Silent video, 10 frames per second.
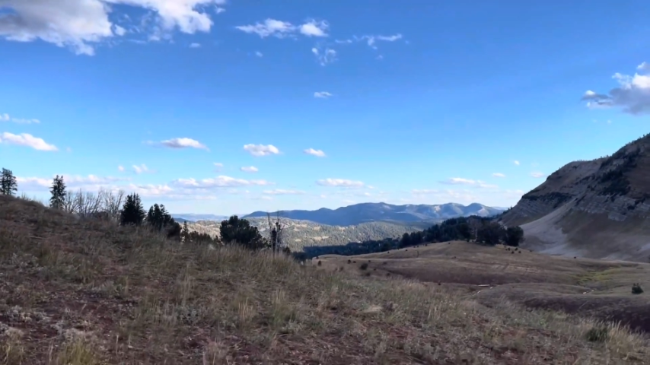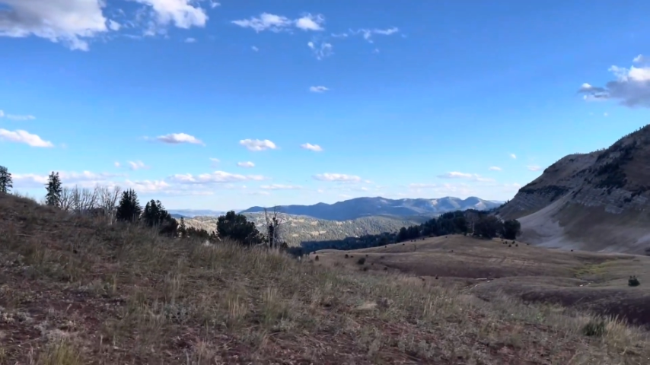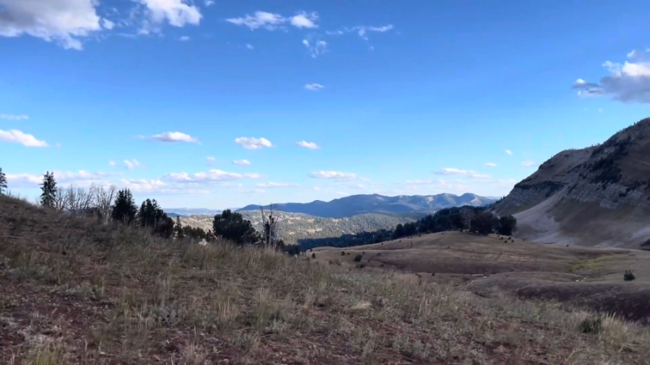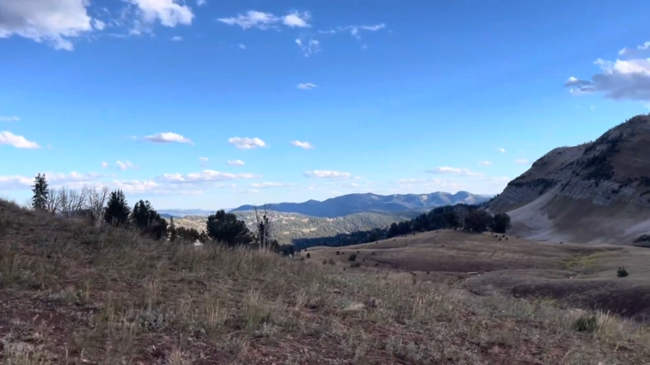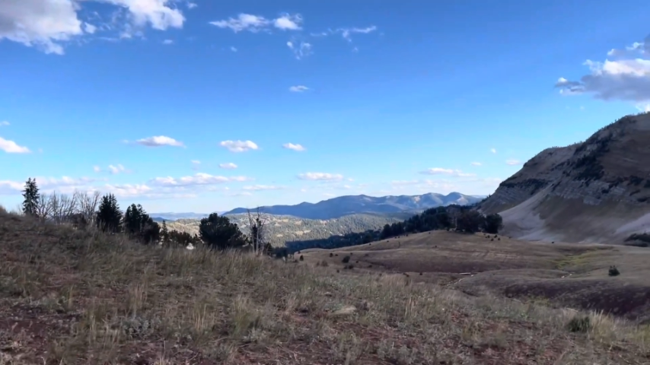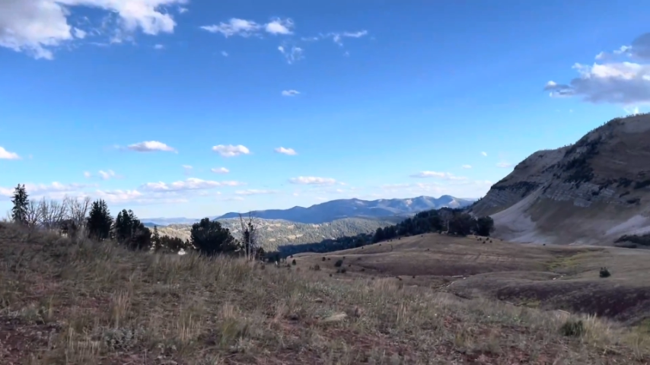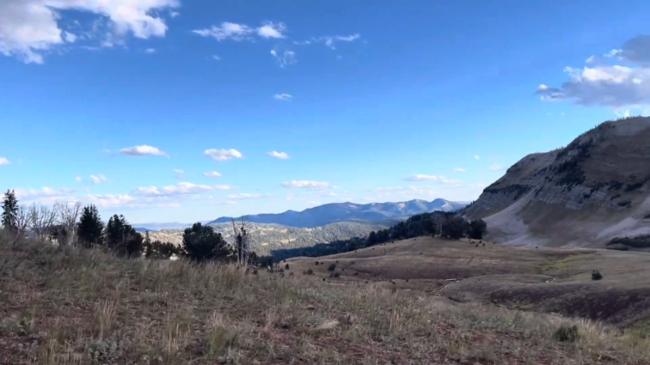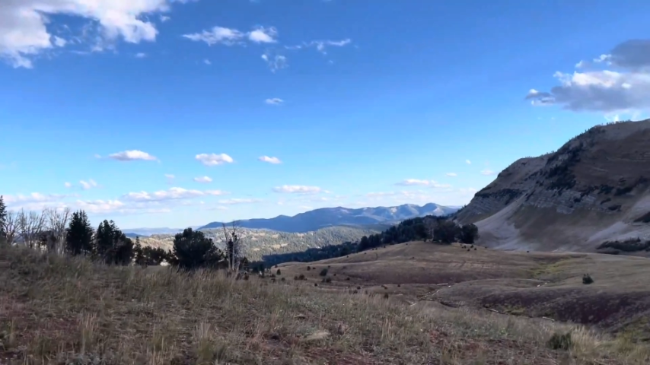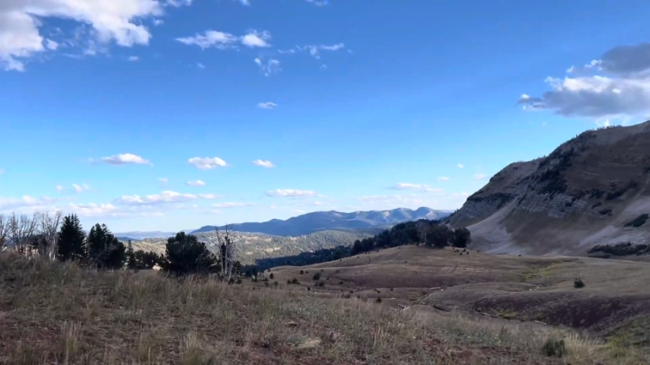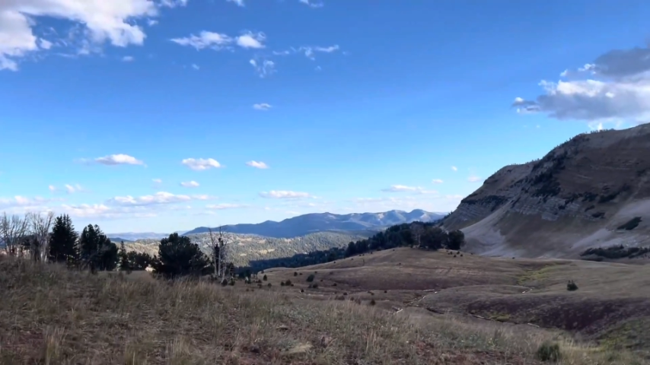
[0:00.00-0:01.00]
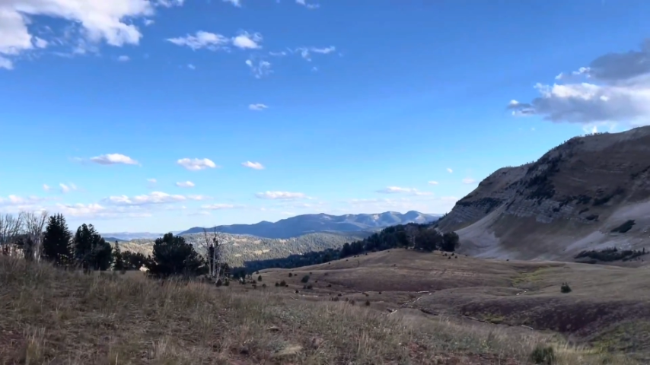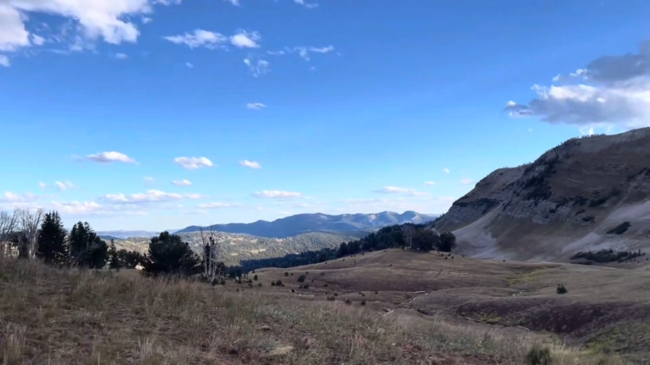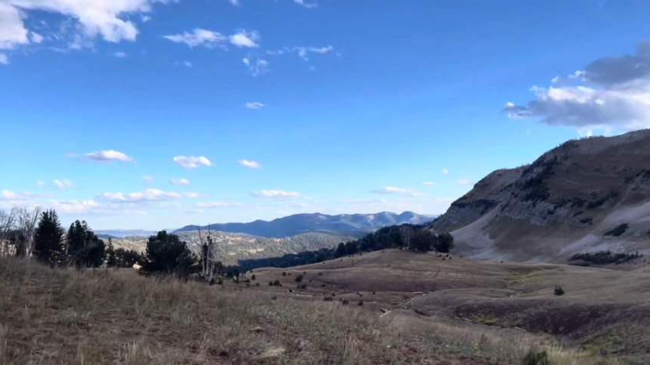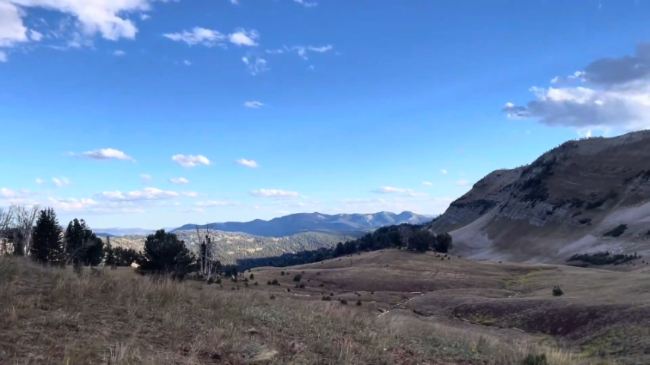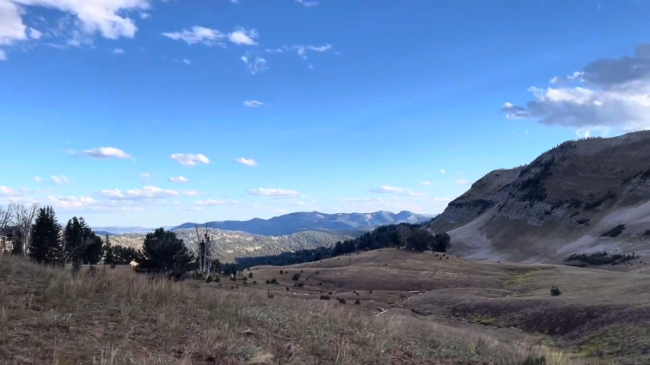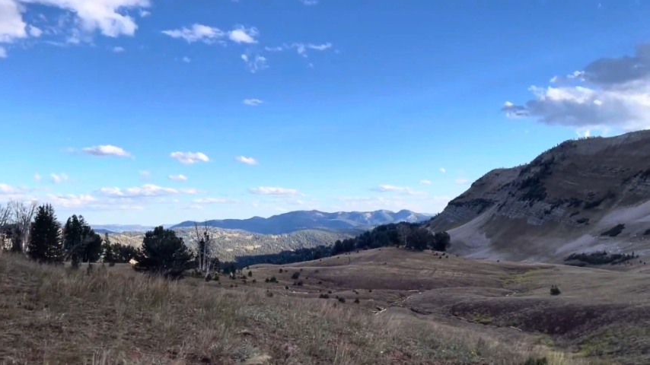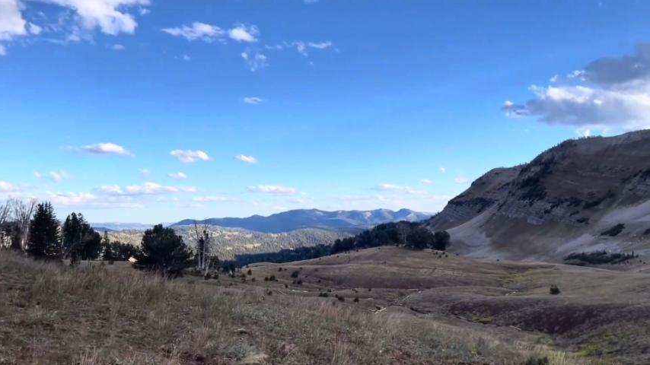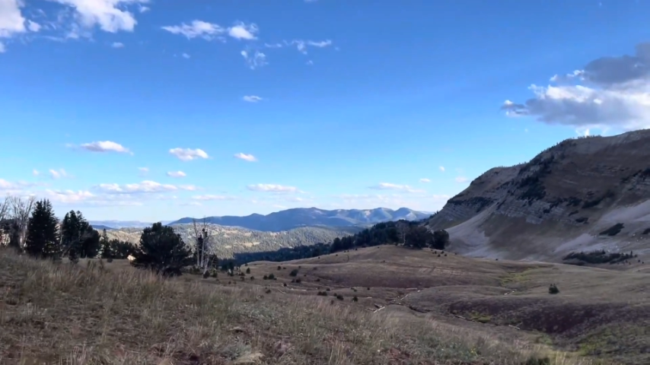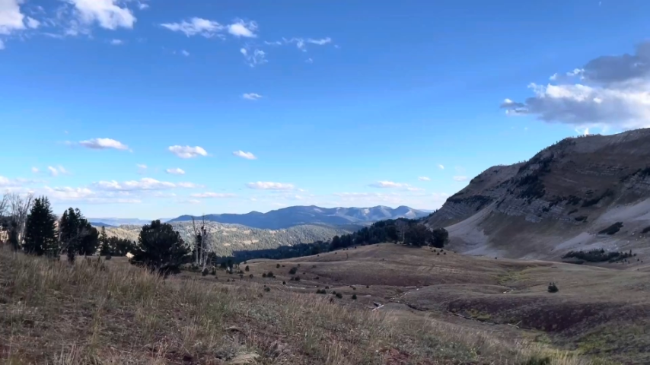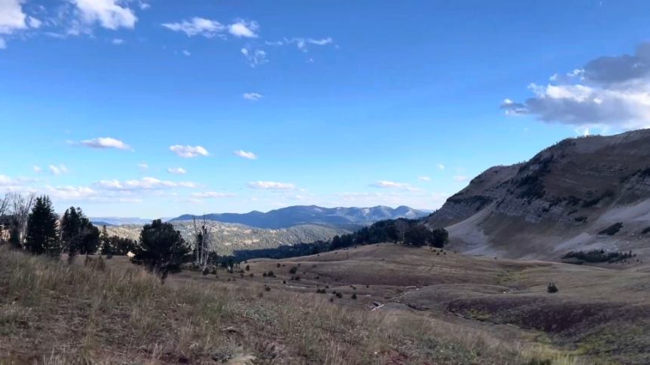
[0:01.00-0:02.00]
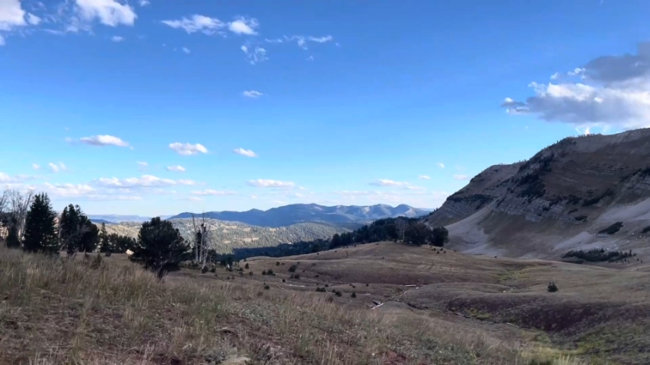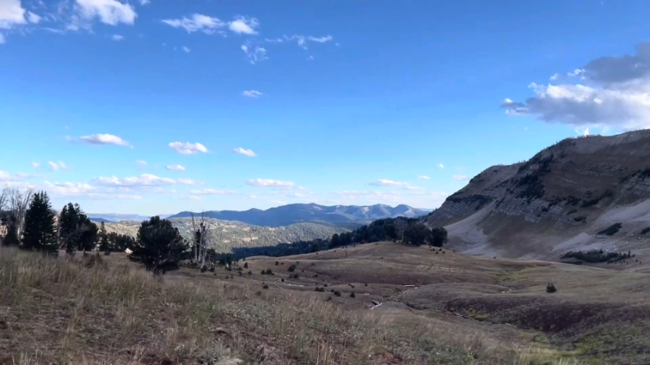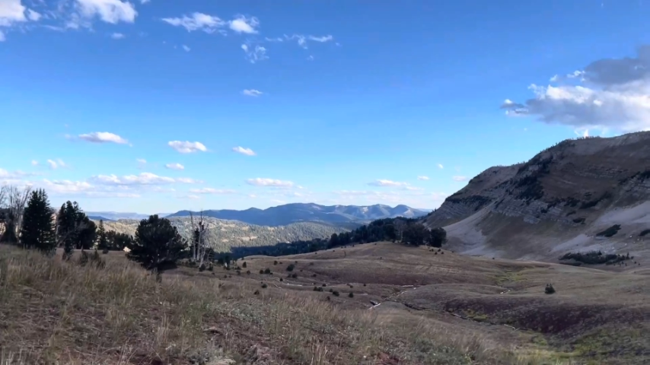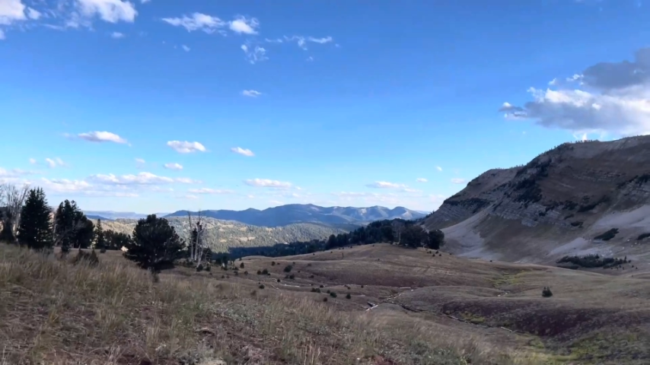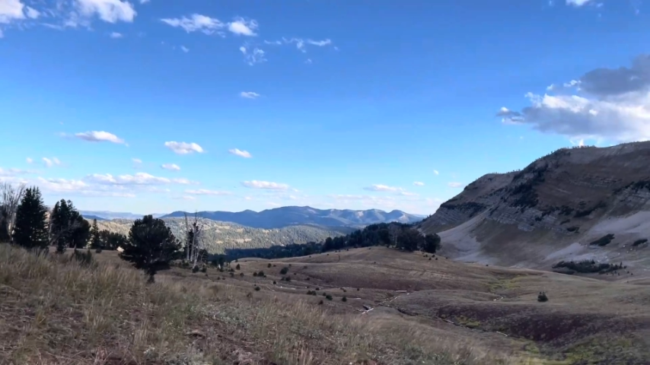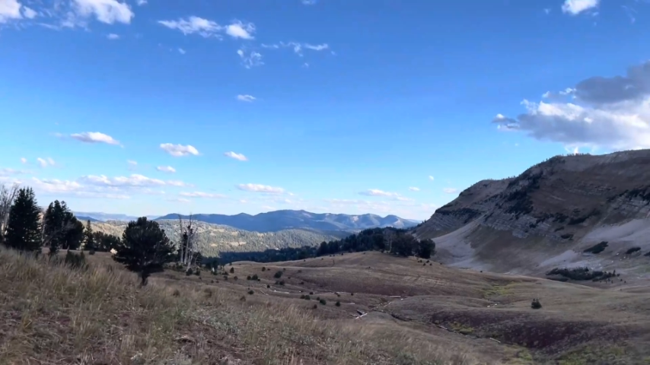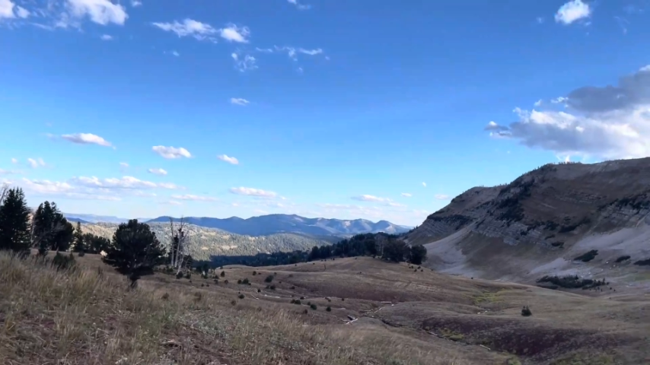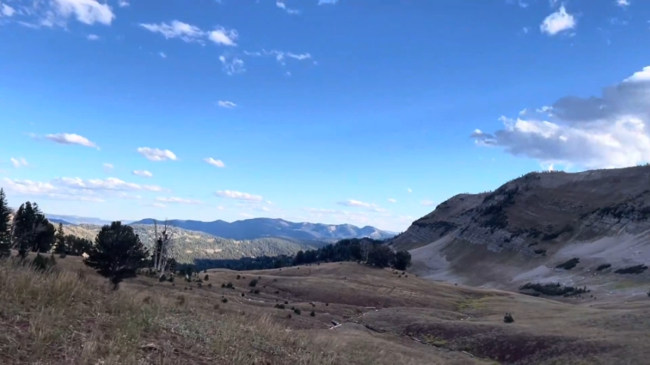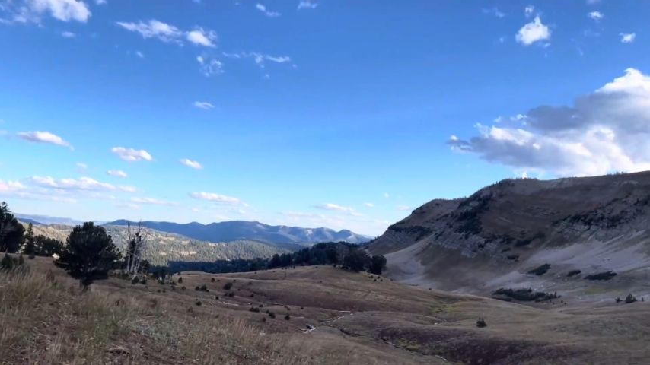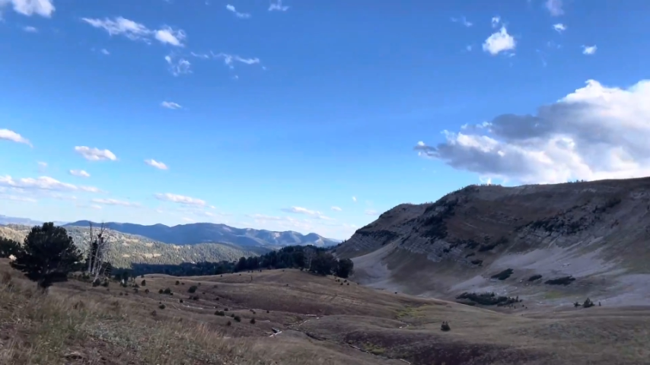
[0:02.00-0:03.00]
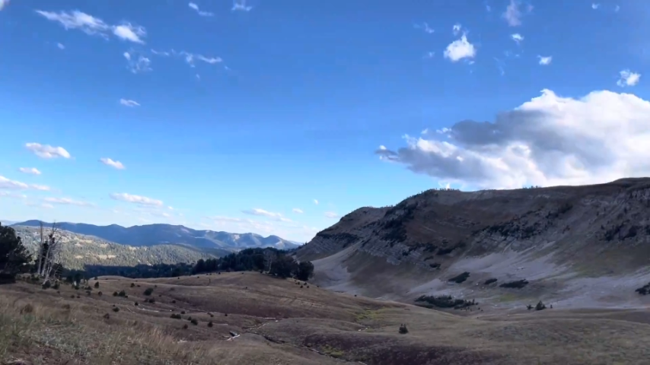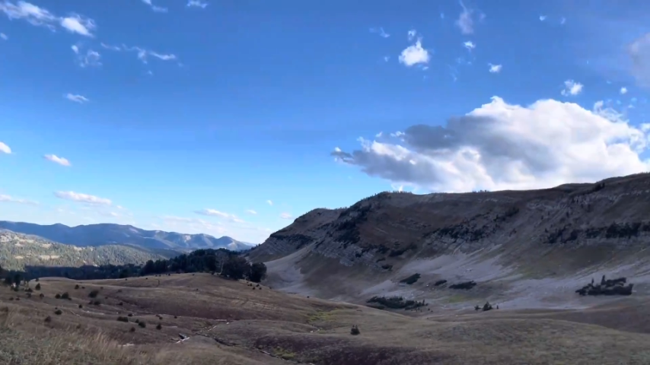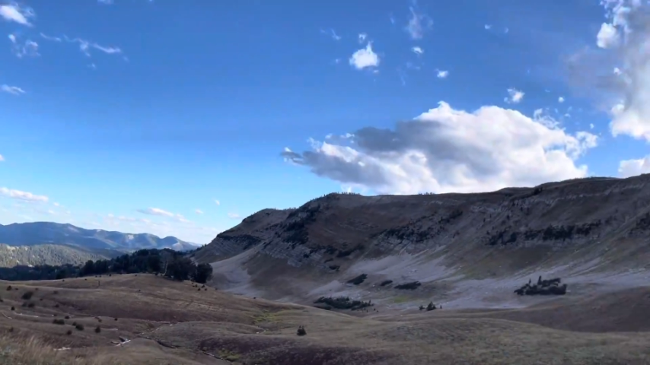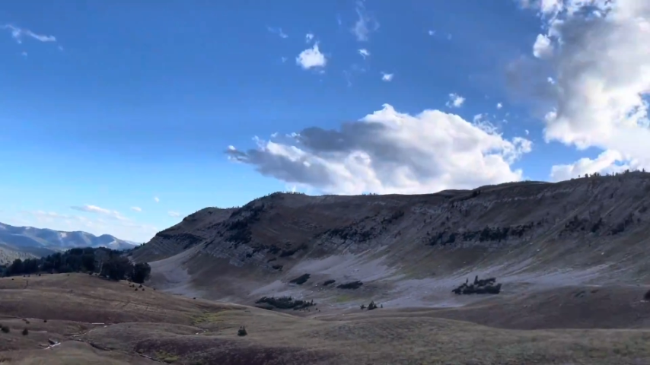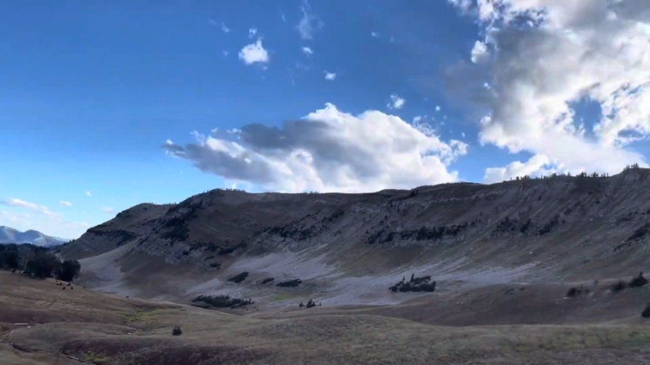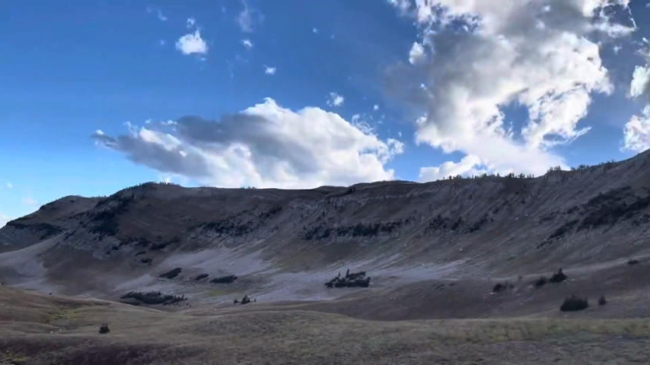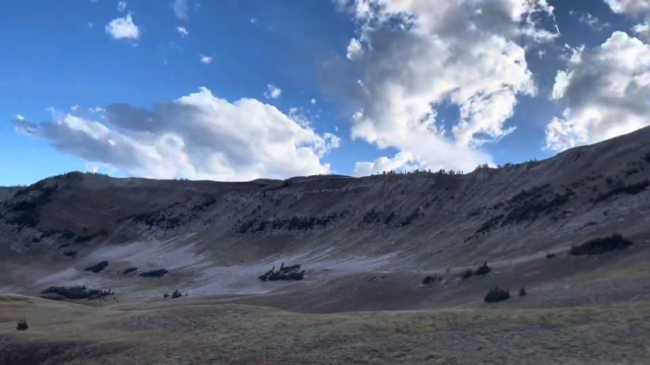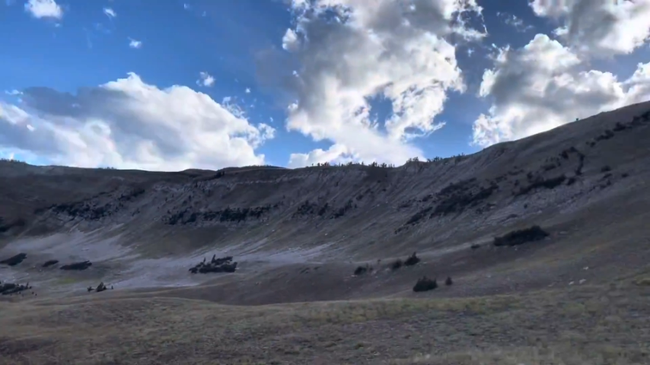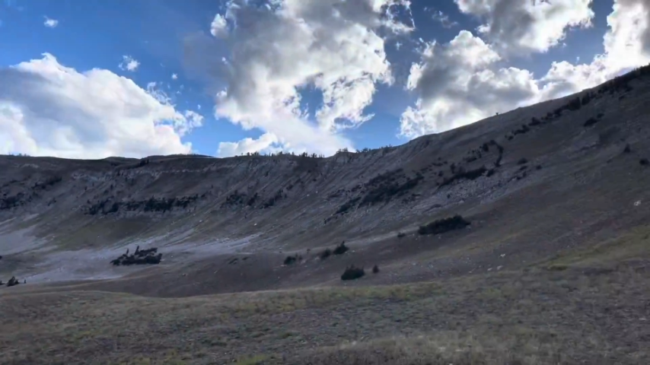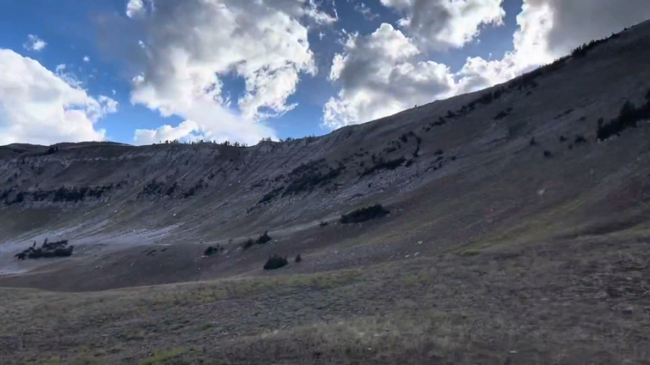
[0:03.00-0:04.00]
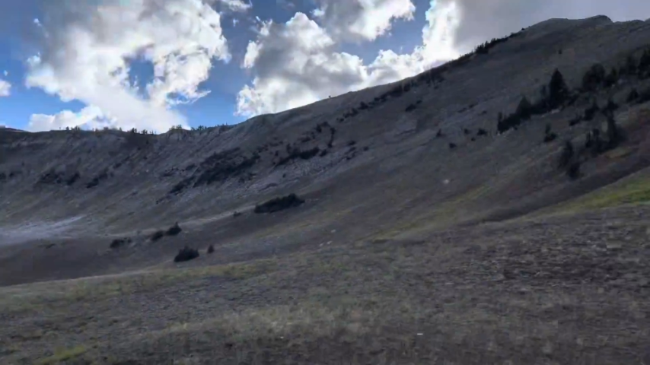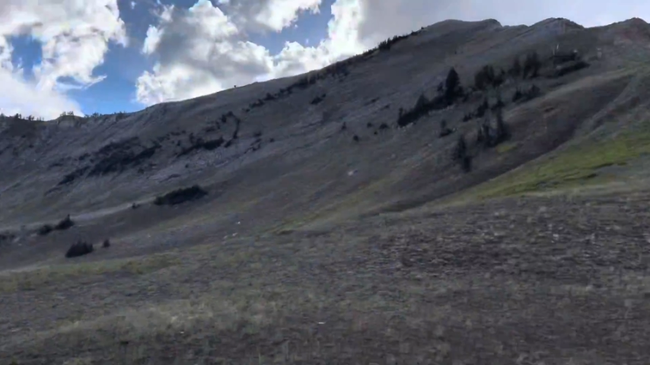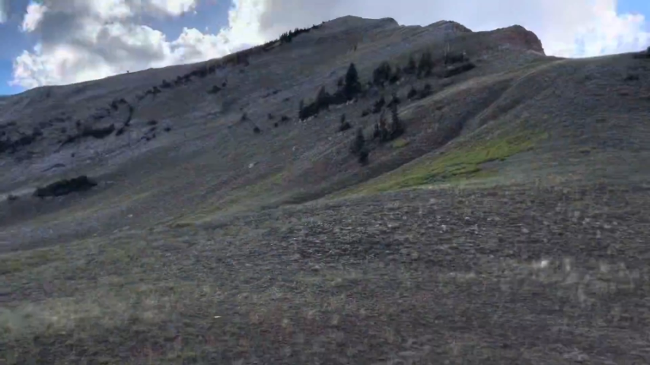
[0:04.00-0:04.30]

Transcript: No face is visible, so there are no lips to read.